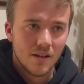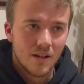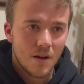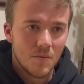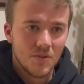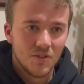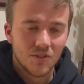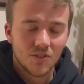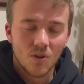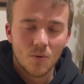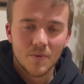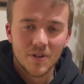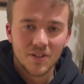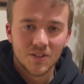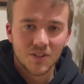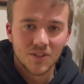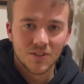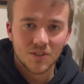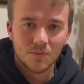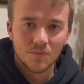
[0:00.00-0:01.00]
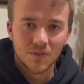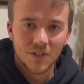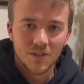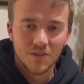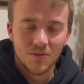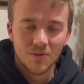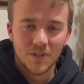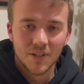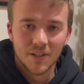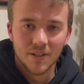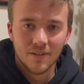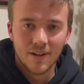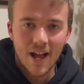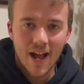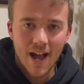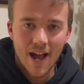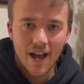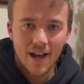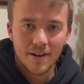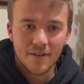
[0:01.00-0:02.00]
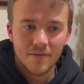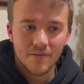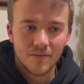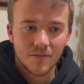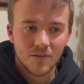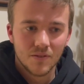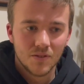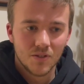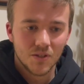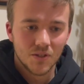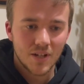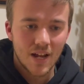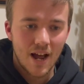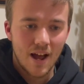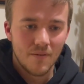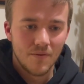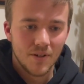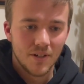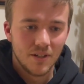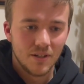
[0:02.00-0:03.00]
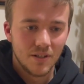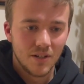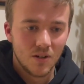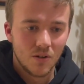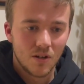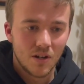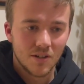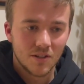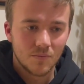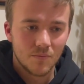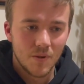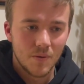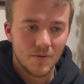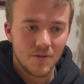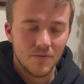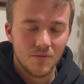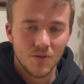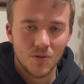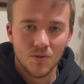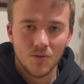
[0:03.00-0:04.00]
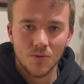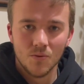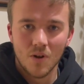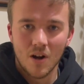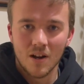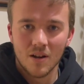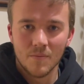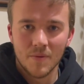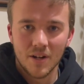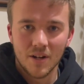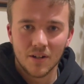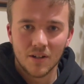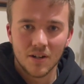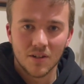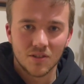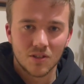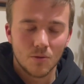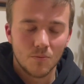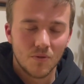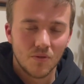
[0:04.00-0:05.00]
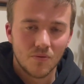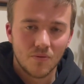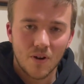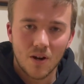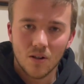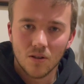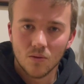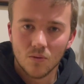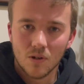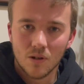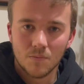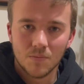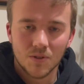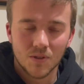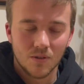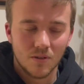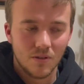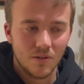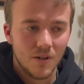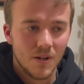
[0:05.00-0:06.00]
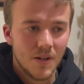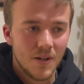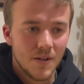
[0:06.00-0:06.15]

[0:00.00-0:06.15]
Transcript: I mean, so many systems that you can add, just having, maybe if you do automated customer follow-ups, or